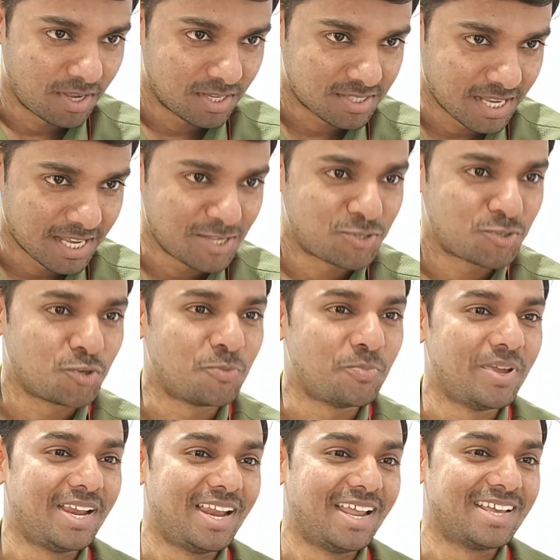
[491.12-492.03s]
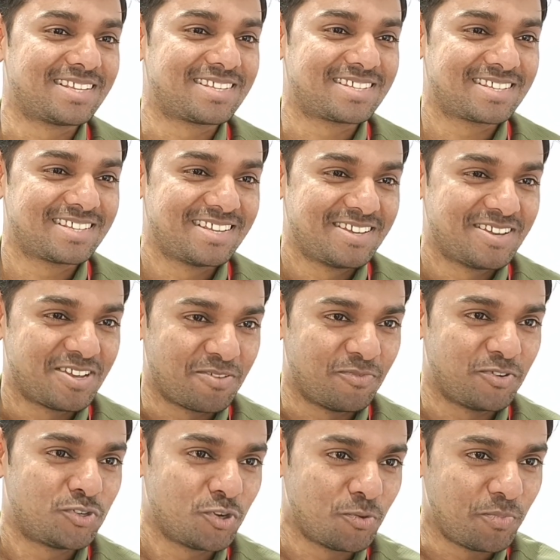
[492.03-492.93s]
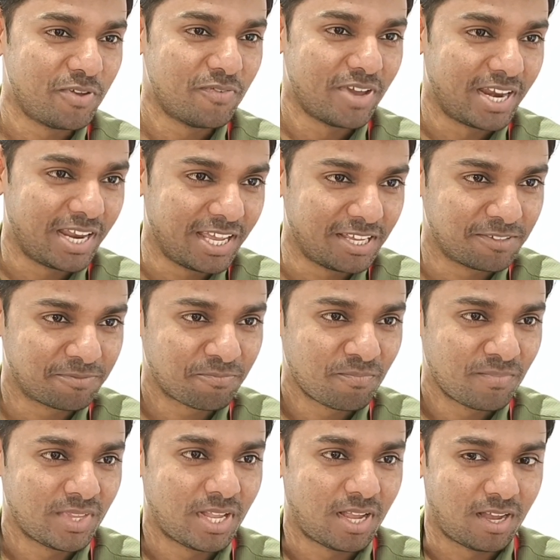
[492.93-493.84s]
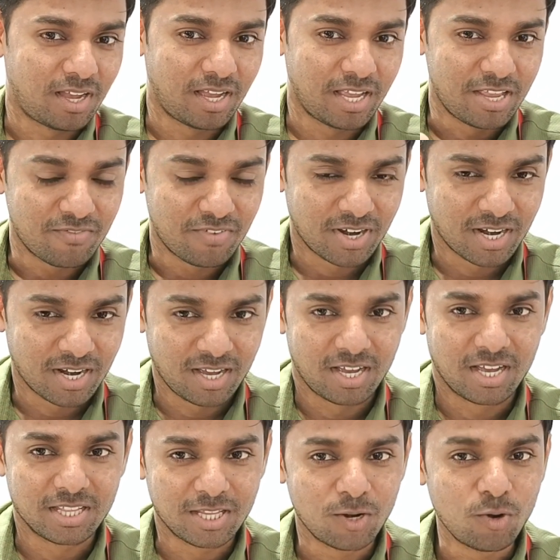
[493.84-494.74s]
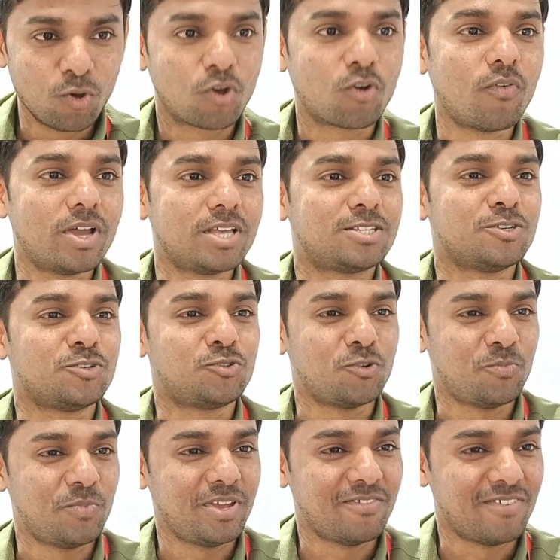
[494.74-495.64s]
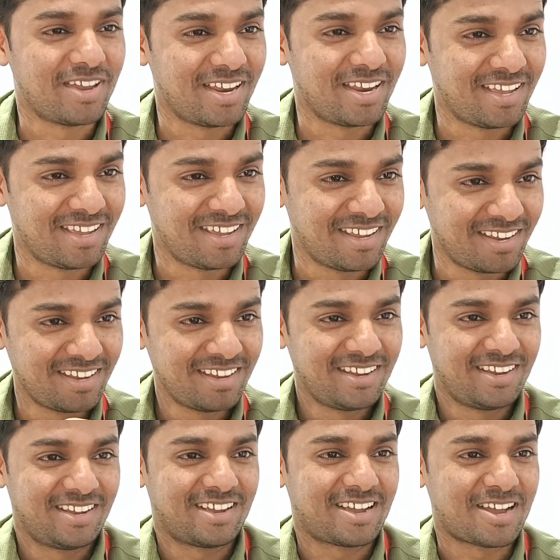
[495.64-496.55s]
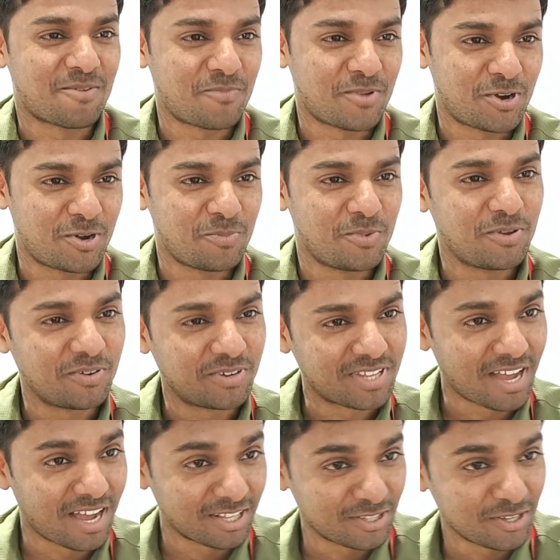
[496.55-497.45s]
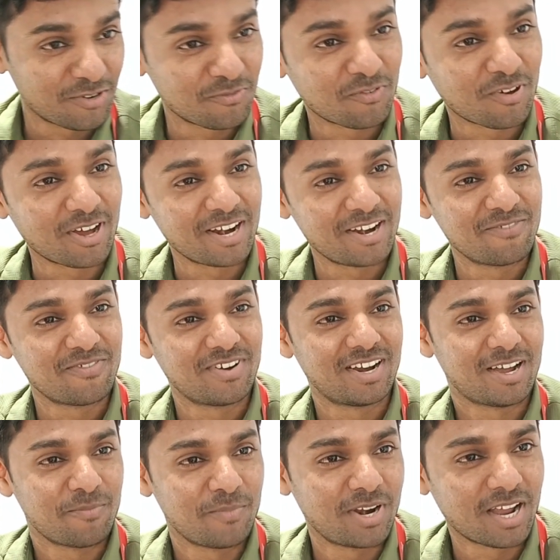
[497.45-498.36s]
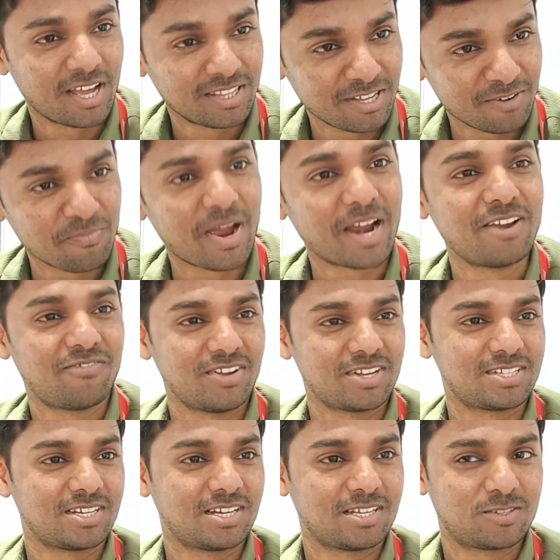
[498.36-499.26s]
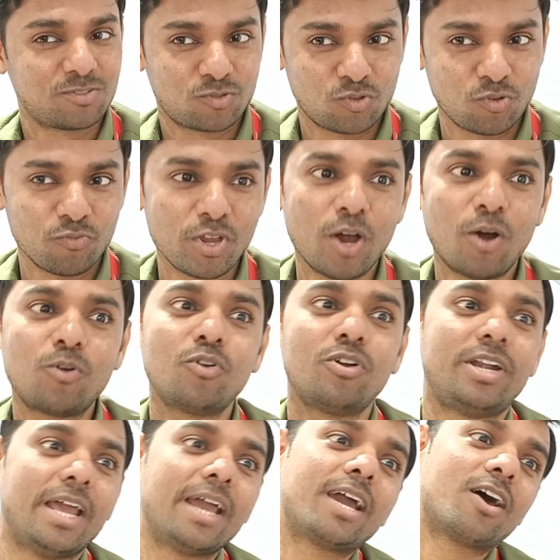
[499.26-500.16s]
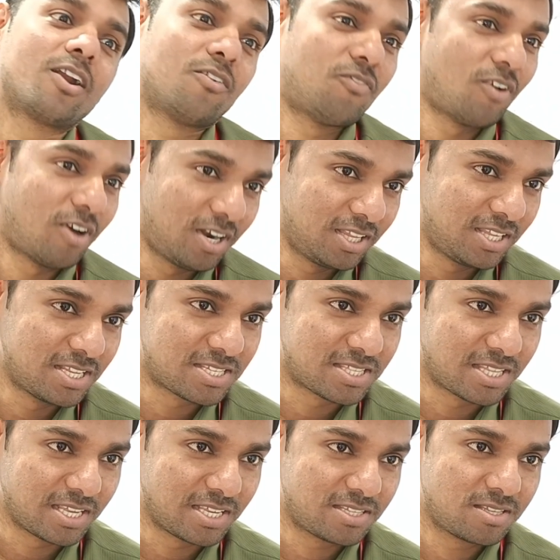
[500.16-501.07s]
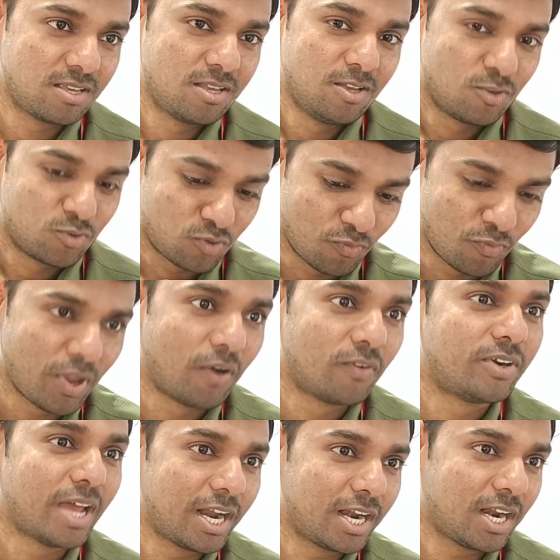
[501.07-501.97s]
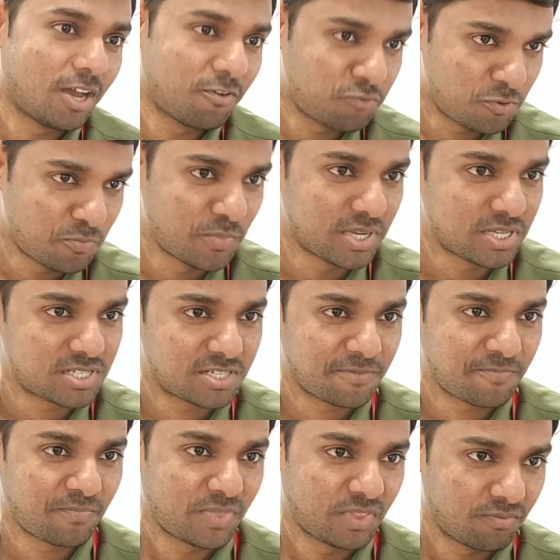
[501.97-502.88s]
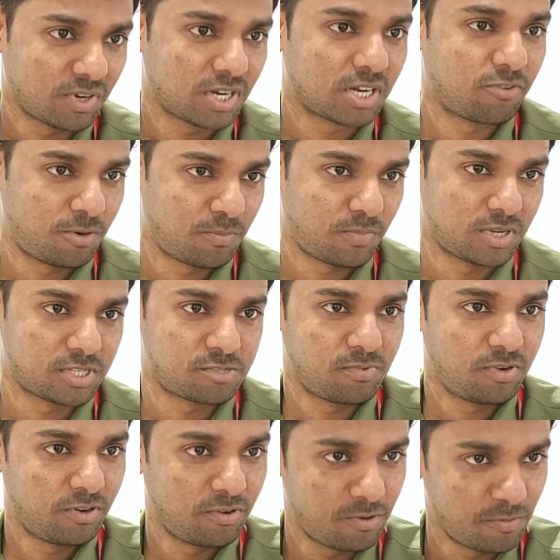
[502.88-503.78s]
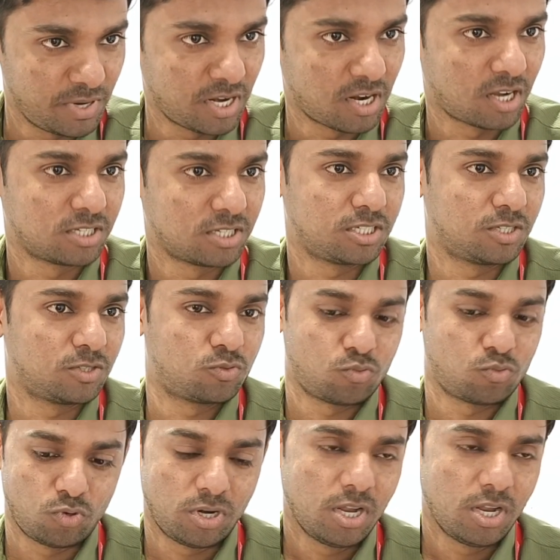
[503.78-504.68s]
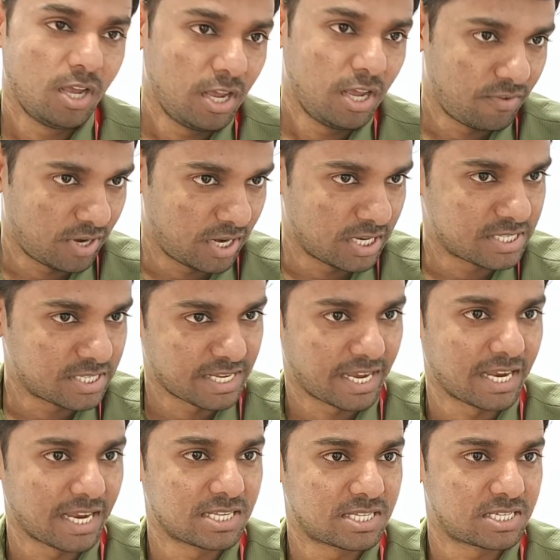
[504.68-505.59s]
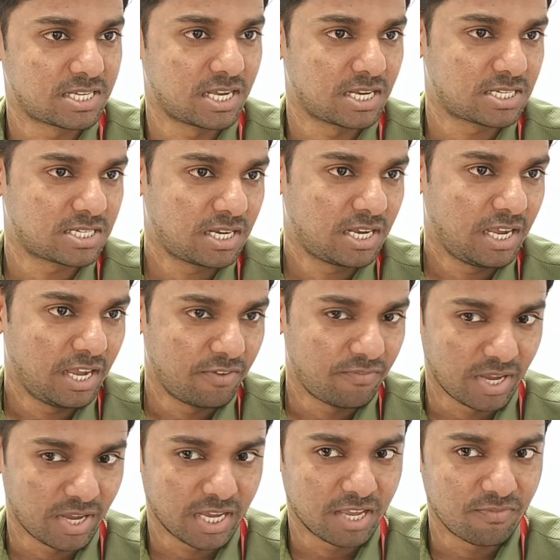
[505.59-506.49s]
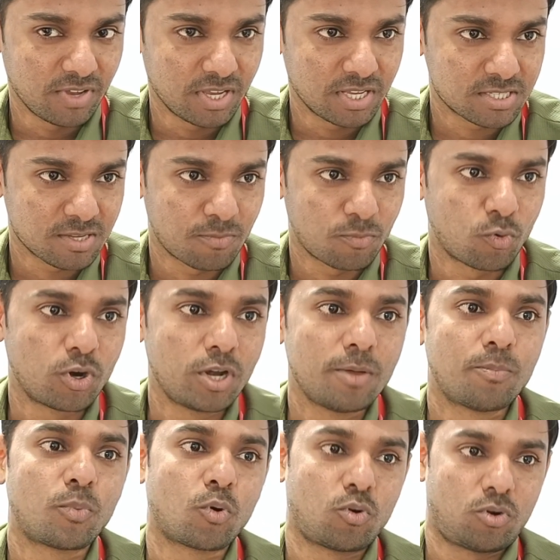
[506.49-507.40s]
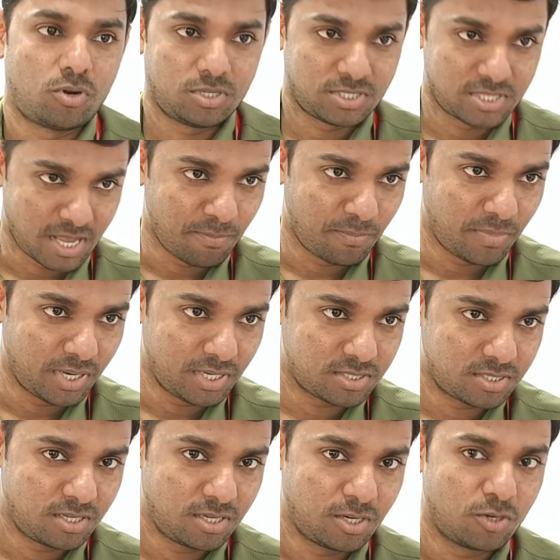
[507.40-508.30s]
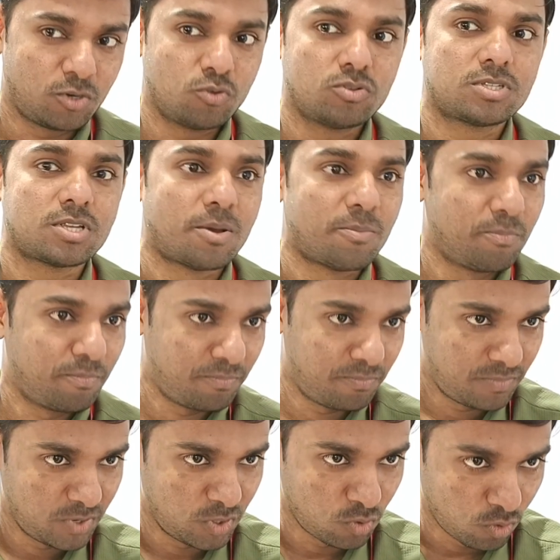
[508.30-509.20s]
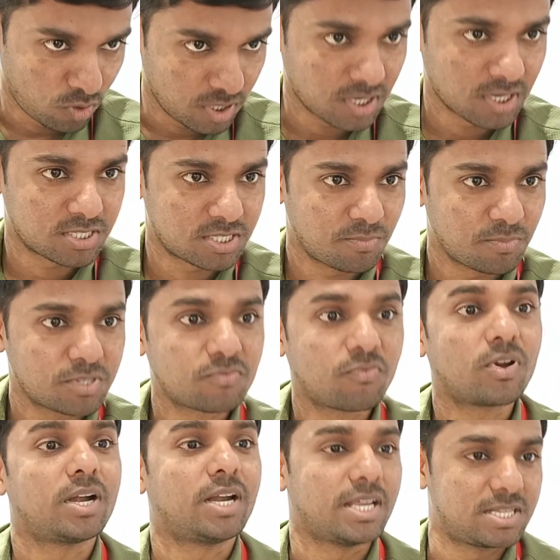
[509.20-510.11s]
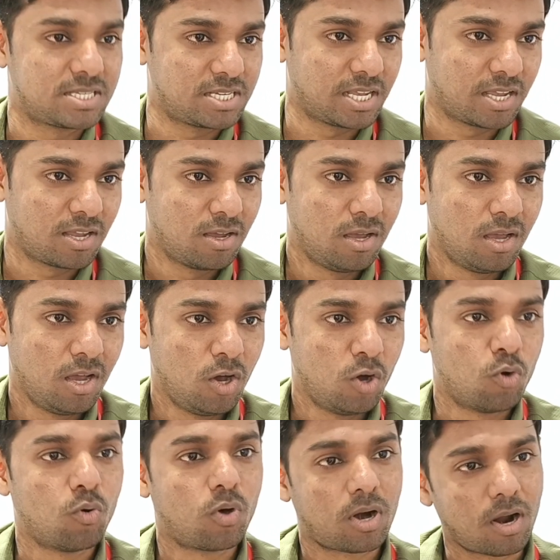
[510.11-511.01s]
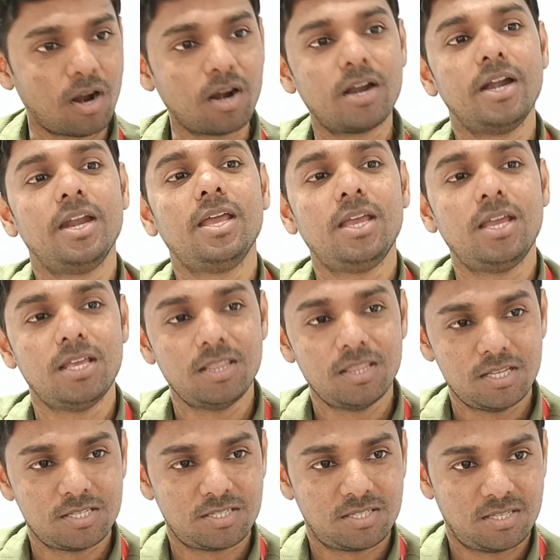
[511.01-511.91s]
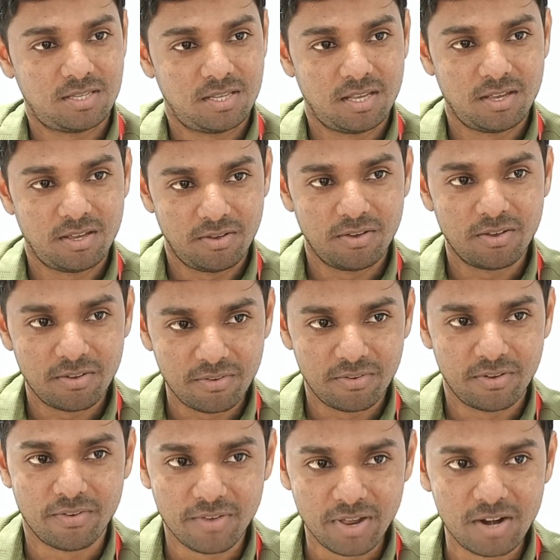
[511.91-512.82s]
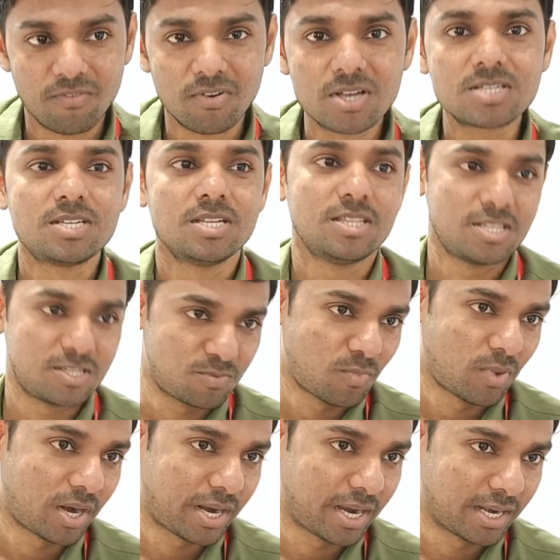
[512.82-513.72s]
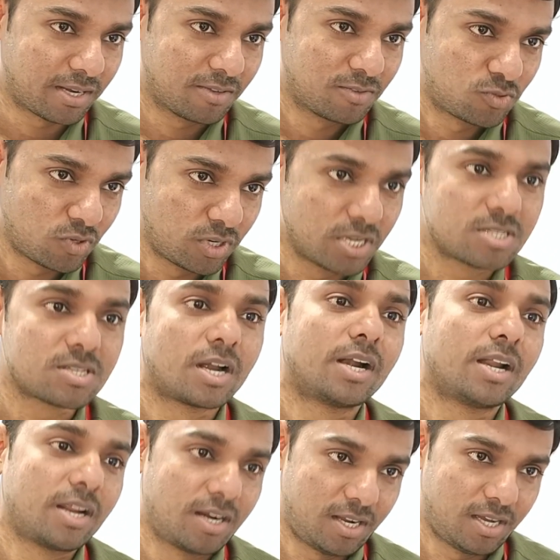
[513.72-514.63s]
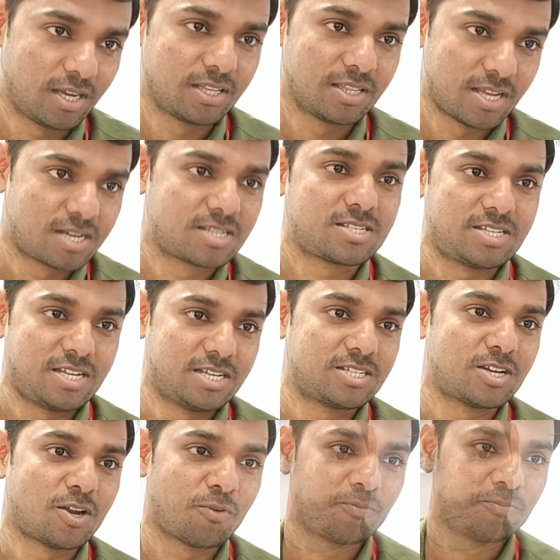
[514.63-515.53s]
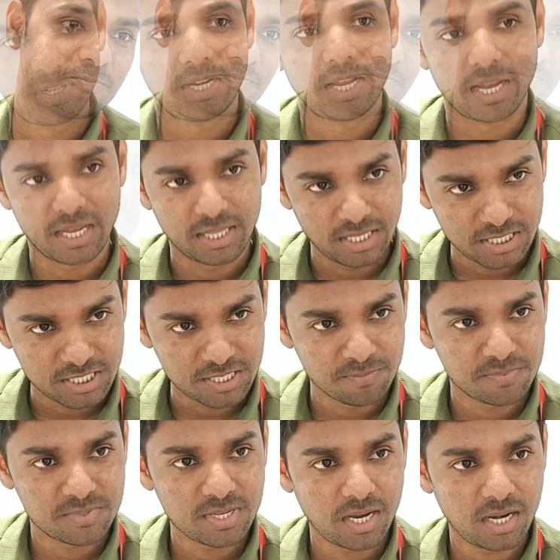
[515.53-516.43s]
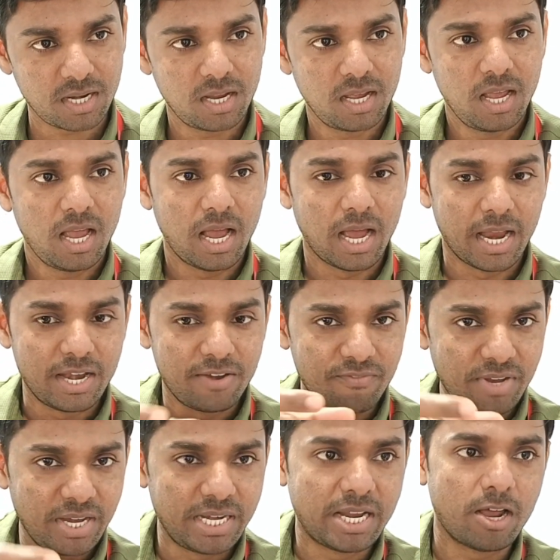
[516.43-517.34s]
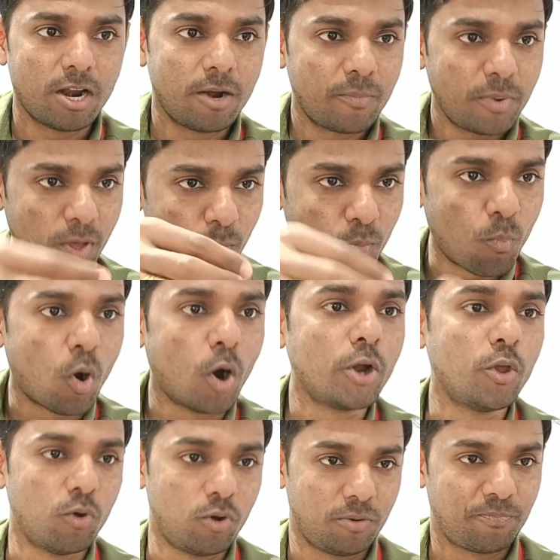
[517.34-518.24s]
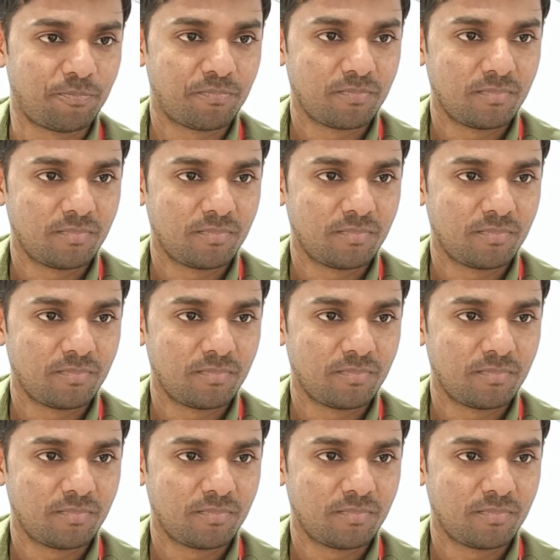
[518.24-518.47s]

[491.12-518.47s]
size should be less. We should be very, the look wise, we should be very comparative with the other other manufacturers. So we have to take care of all these things. So we have done our best, whatever possible. We will be launching soon. We are in second stage. We are giving some only proto samples to some known customers for testing, who are already in this, well versed in this market. So it is under that stage now. We taken the chipset and we developed a module.